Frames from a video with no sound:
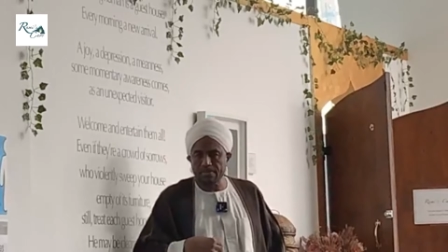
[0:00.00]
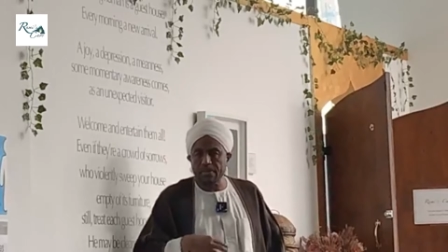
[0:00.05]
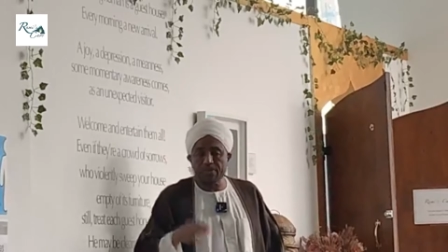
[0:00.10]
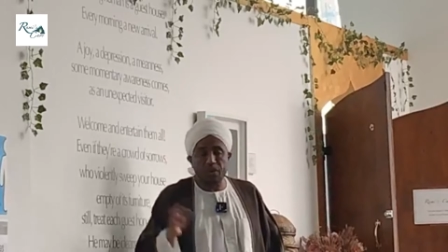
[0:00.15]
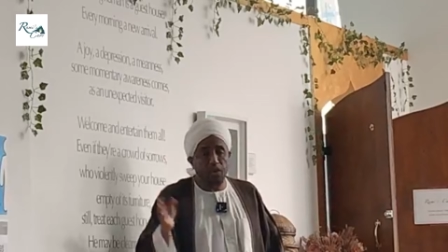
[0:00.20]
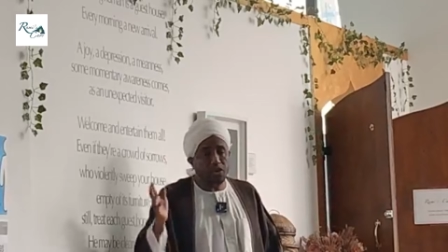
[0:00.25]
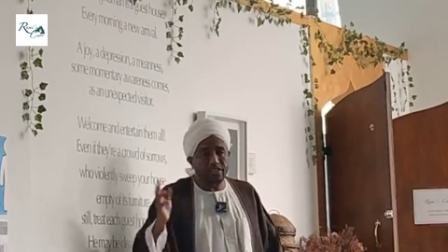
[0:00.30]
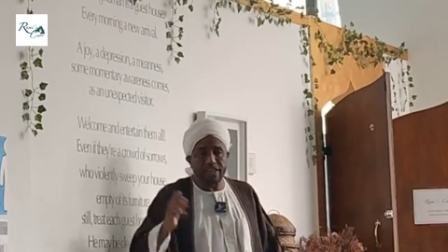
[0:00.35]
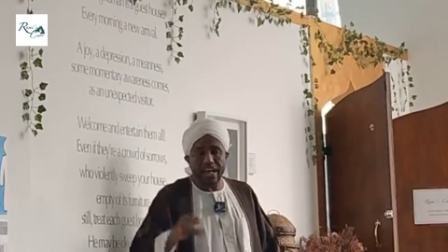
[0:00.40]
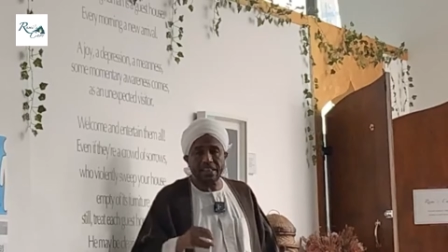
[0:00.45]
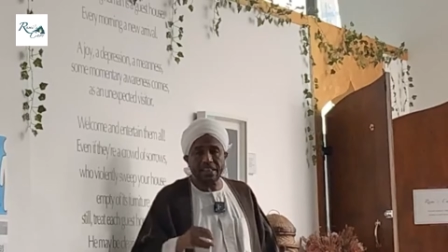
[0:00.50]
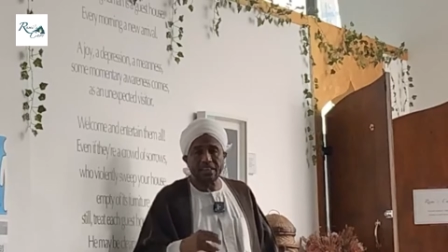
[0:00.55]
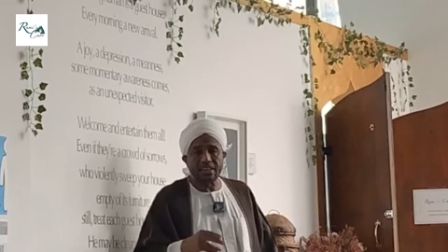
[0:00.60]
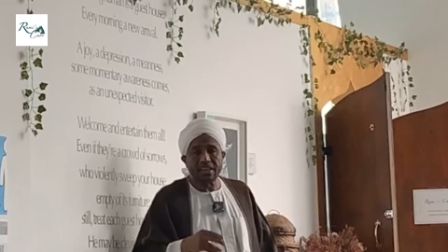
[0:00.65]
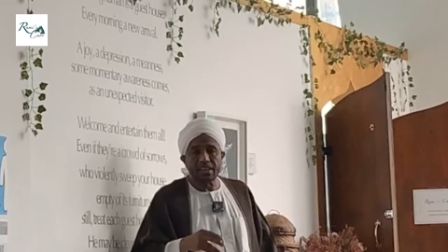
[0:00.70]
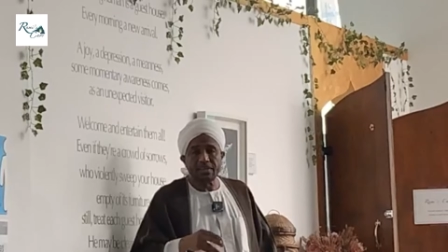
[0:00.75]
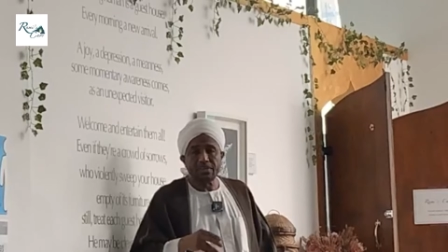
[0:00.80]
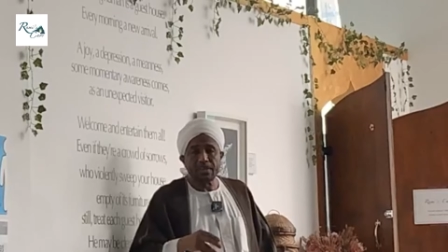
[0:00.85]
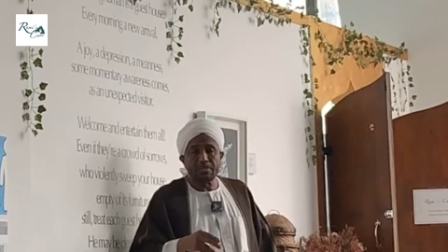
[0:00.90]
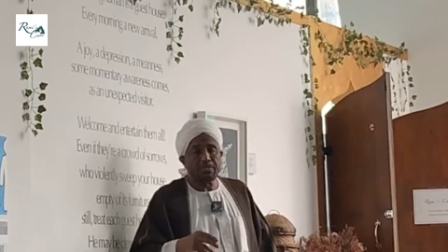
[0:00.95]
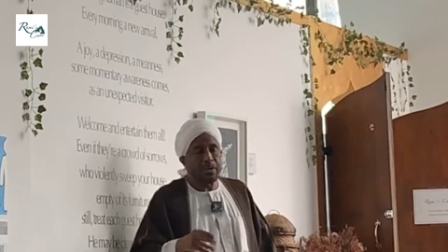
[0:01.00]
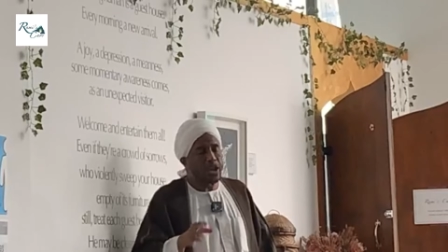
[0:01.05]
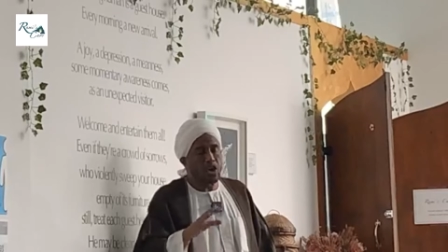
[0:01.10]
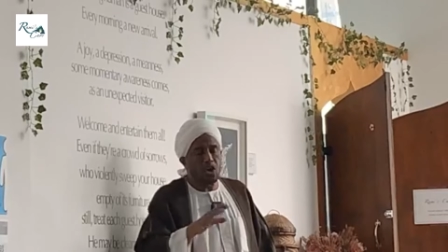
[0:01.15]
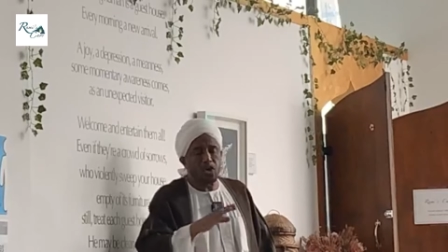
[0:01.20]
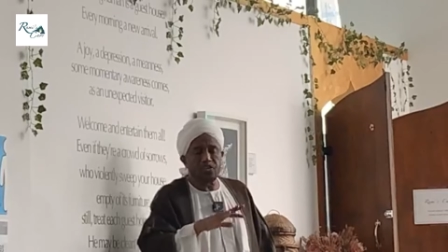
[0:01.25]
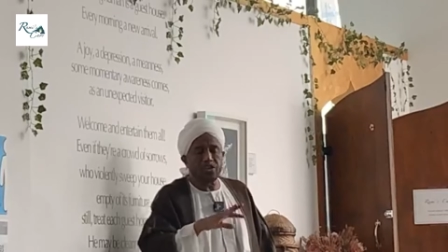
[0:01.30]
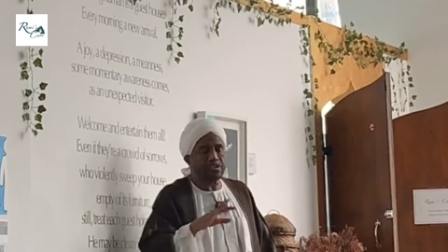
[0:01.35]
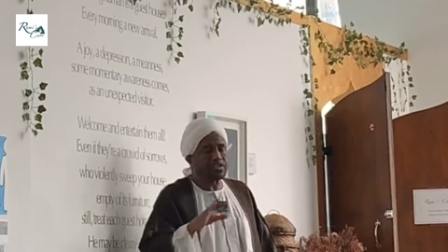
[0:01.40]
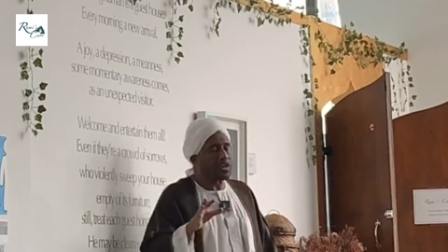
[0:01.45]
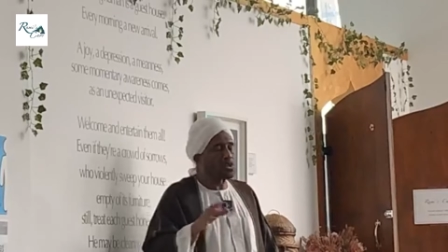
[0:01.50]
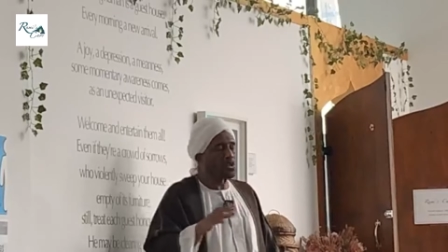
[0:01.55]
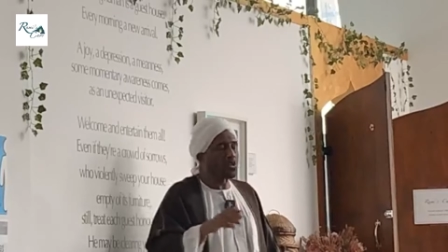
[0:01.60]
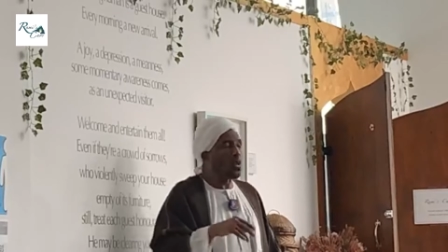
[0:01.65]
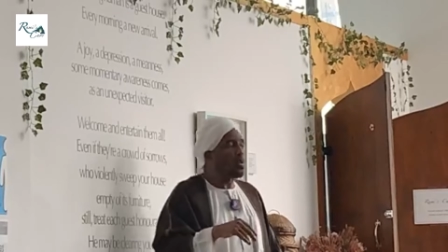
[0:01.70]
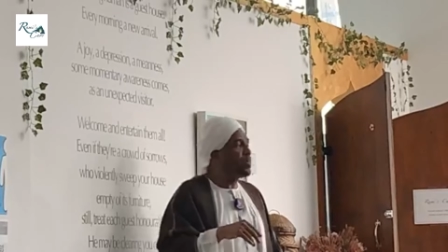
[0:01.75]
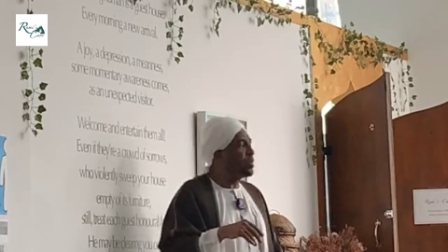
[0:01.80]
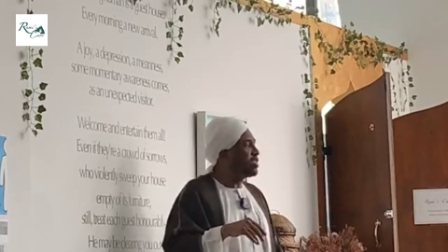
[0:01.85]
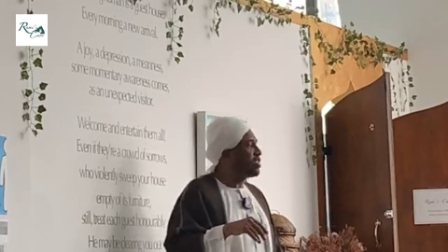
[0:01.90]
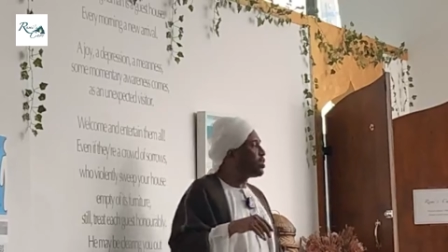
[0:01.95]
Before that, many of us are
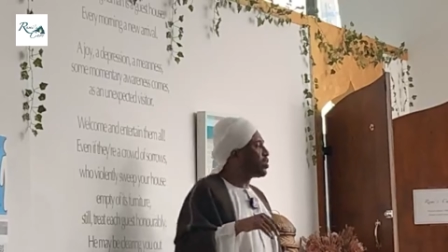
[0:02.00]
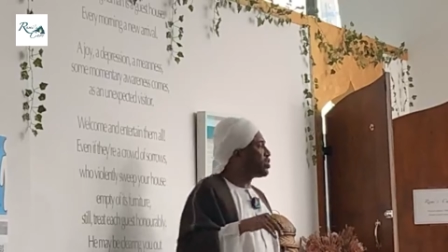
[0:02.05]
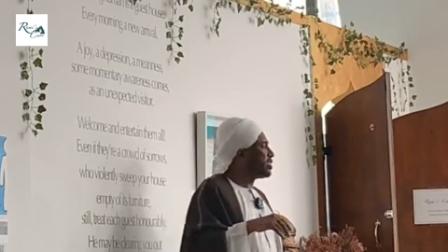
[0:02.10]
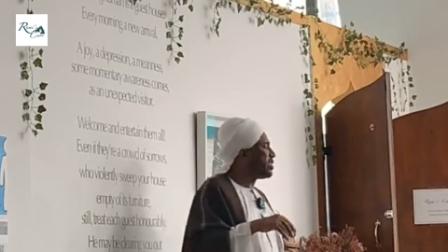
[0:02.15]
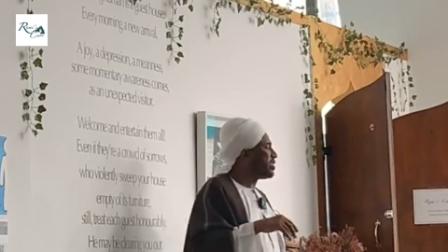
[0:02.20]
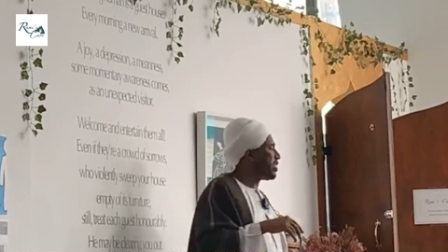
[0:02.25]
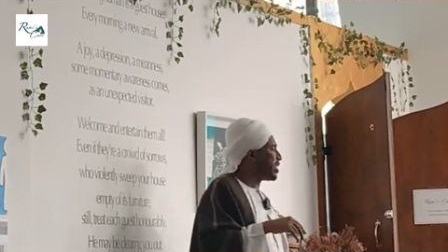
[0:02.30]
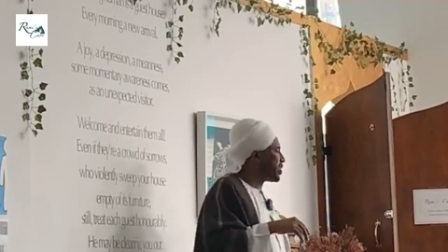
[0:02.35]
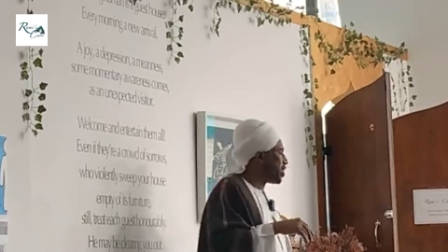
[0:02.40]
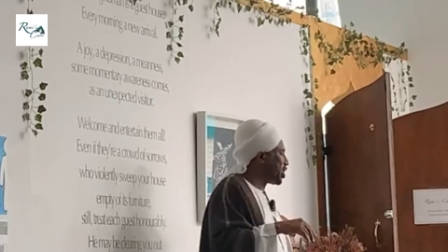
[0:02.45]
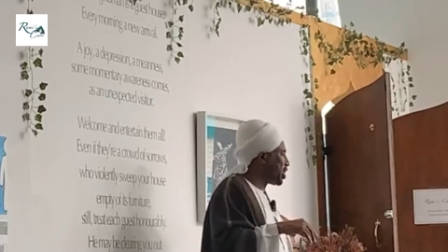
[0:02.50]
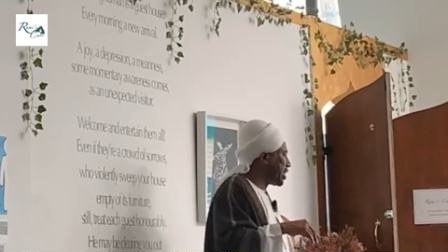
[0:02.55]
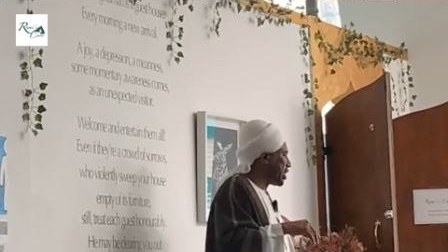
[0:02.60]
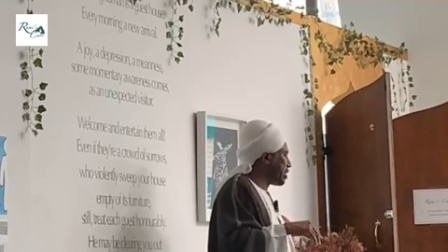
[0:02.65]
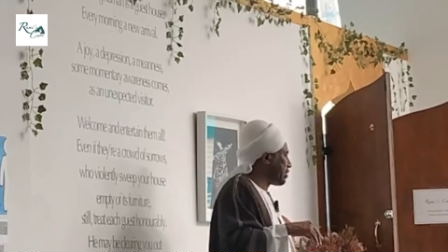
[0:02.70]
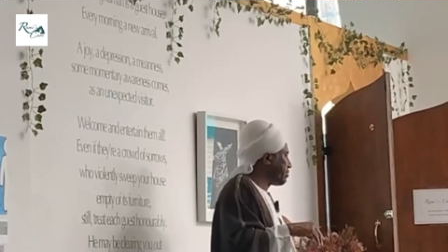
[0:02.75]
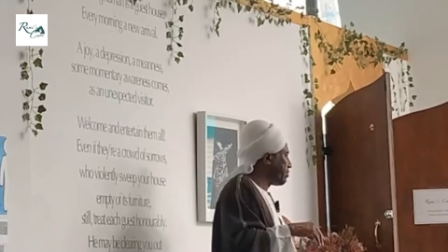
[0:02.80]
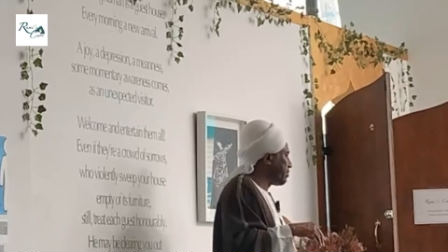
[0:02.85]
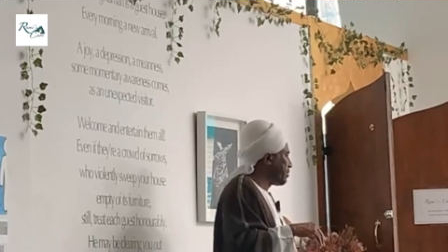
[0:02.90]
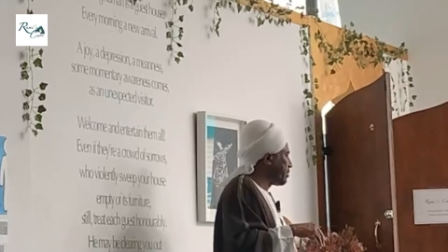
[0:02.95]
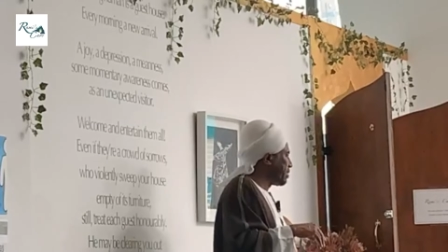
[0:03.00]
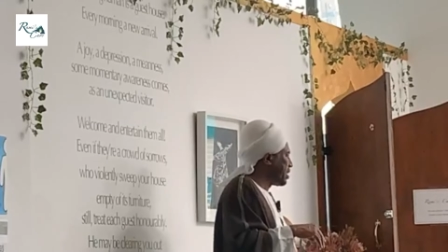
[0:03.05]
too busy to see their children.